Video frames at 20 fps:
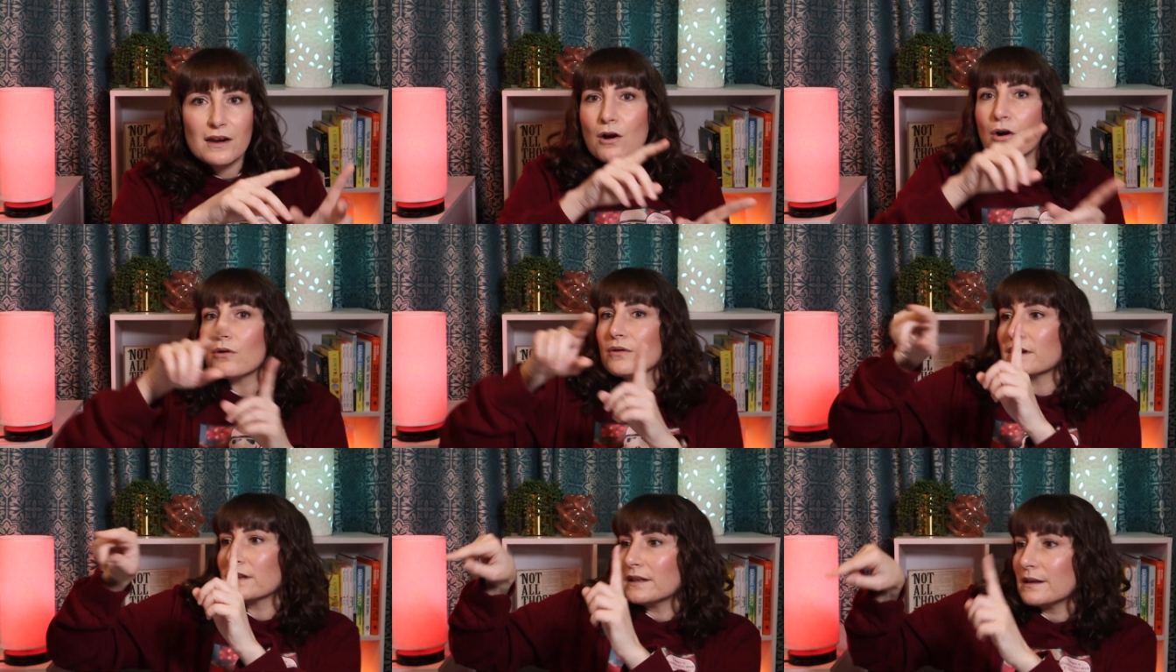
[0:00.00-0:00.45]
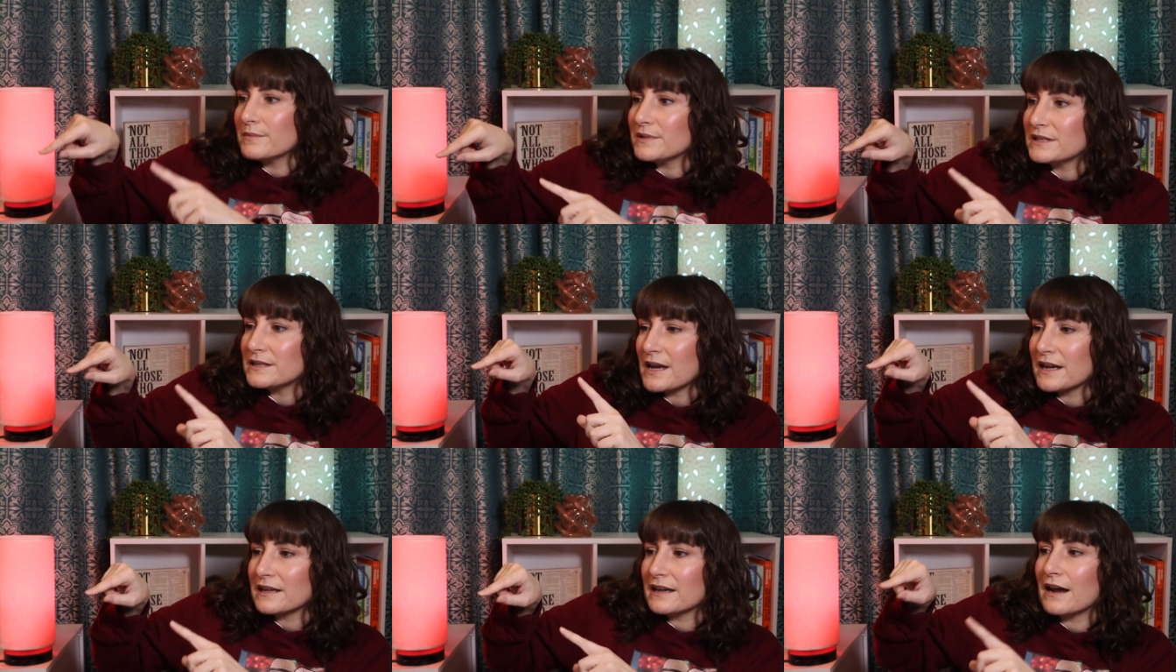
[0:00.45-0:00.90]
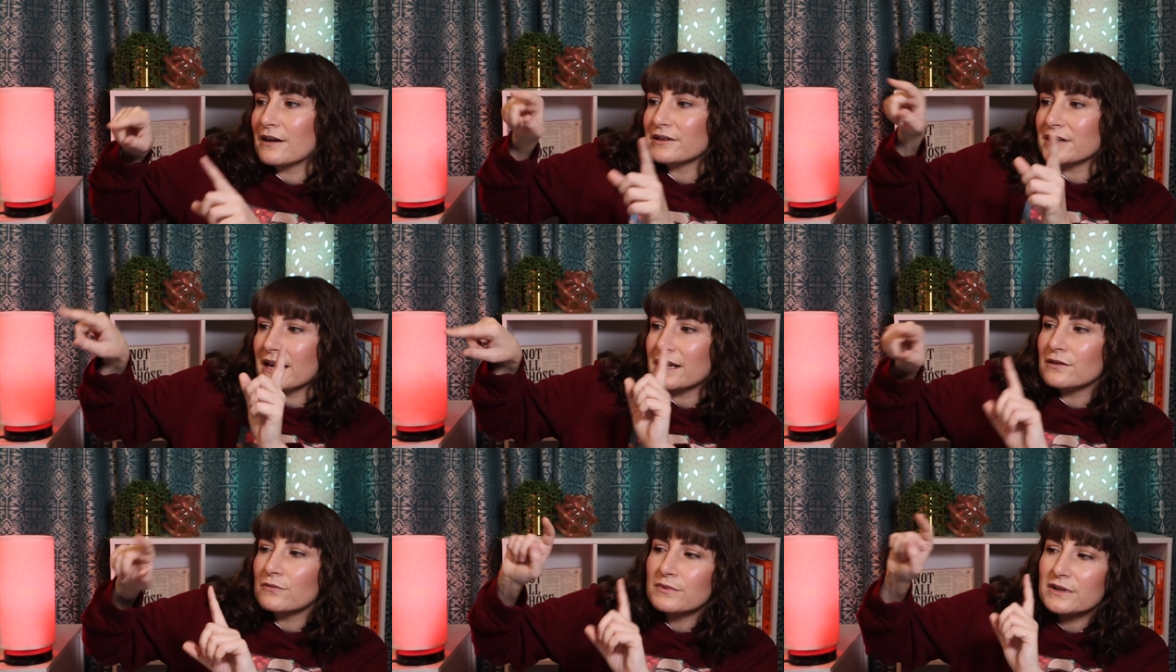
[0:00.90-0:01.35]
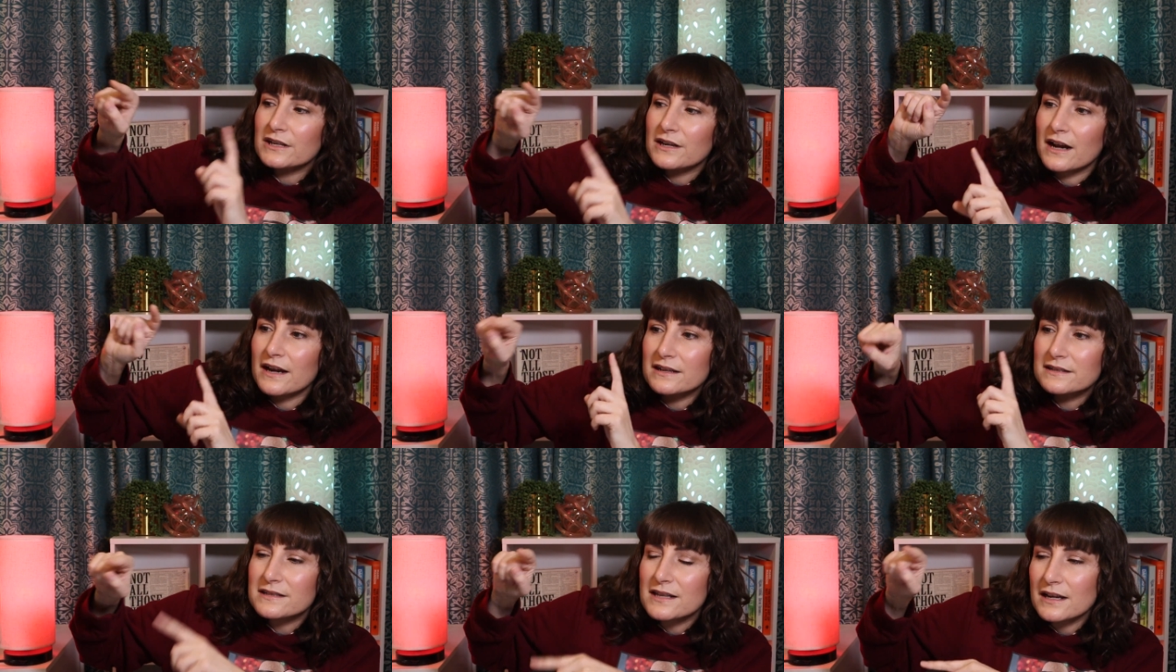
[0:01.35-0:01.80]
Oh, and let me take it out again. What do you
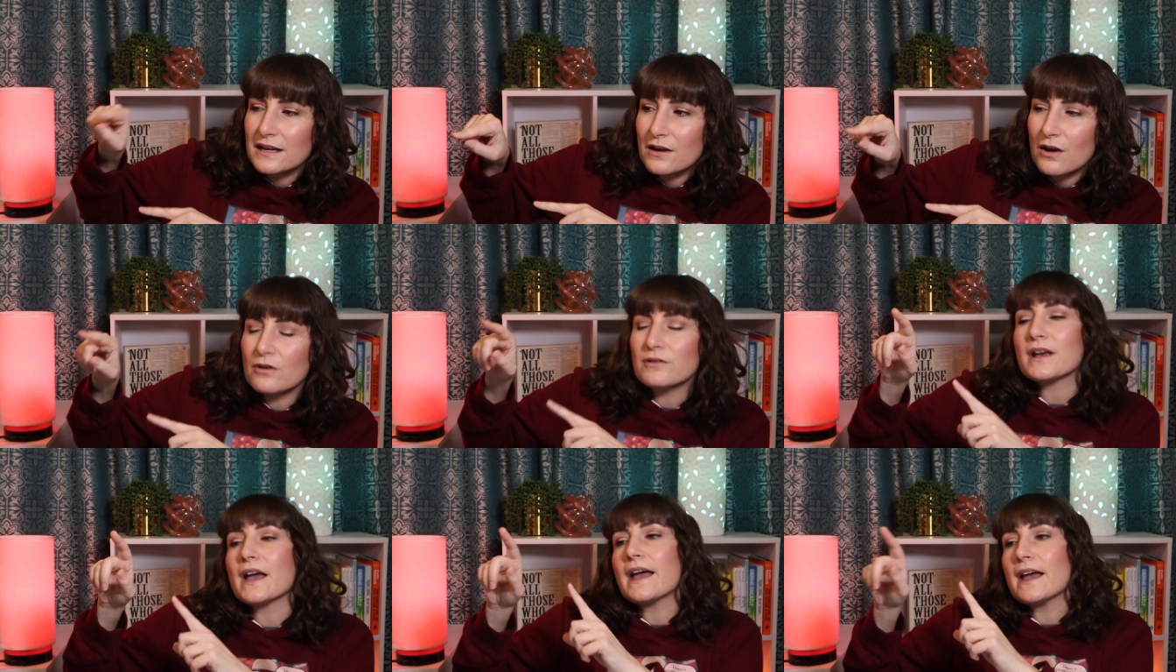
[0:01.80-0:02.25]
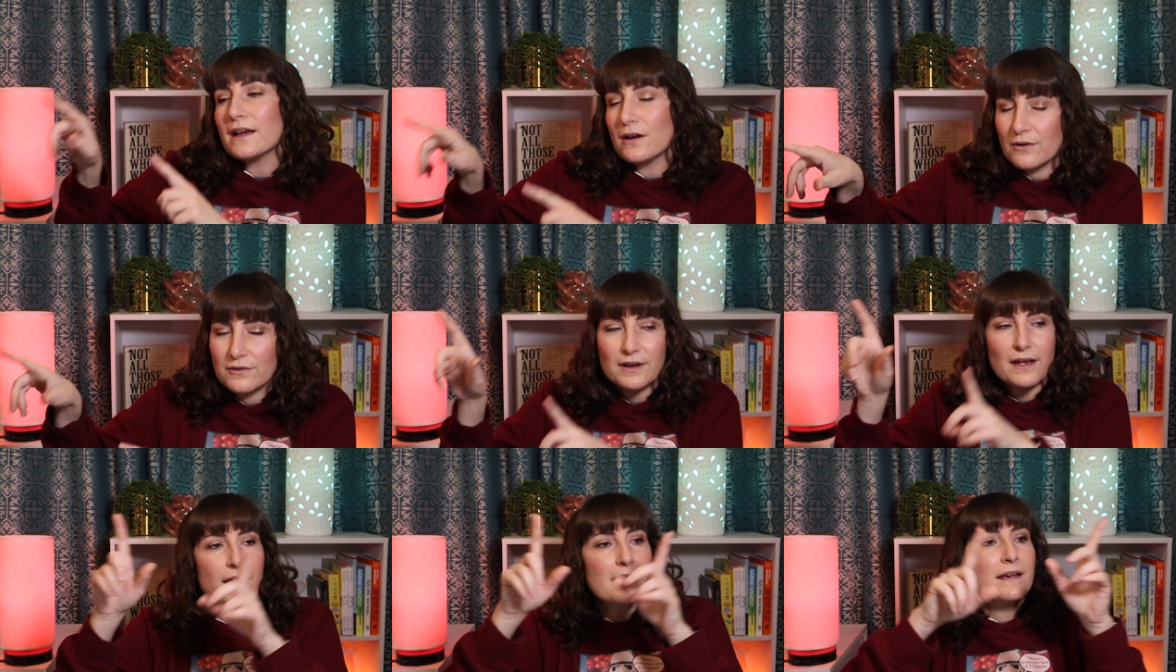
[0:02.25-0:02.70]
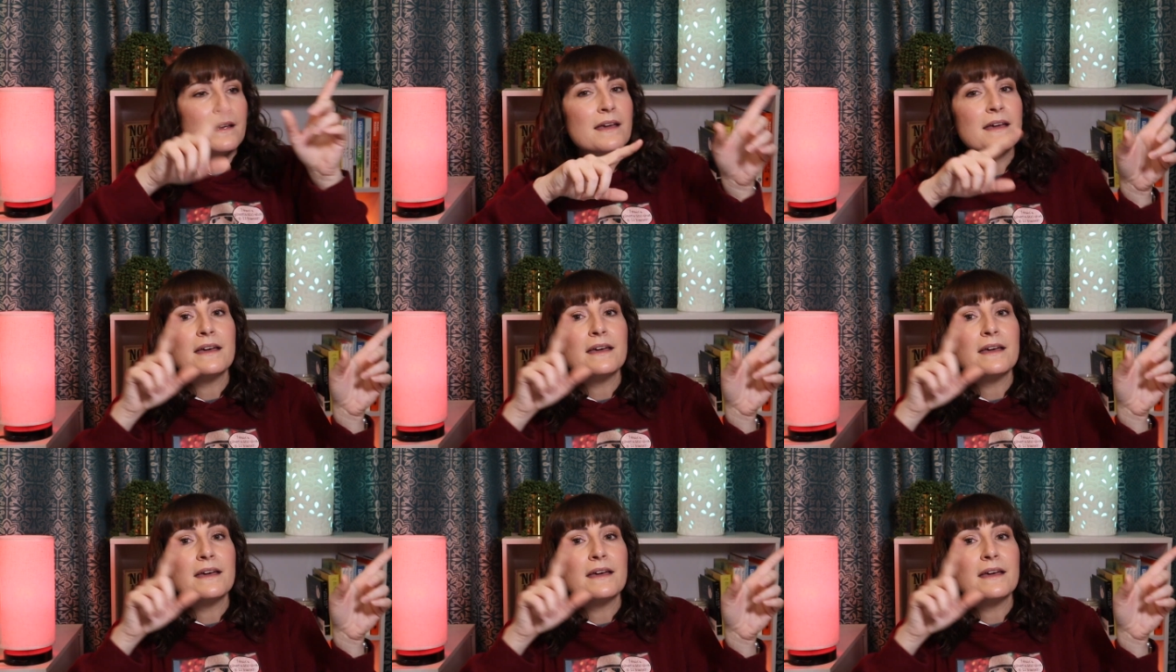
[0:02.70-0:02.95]
guys think? Okay.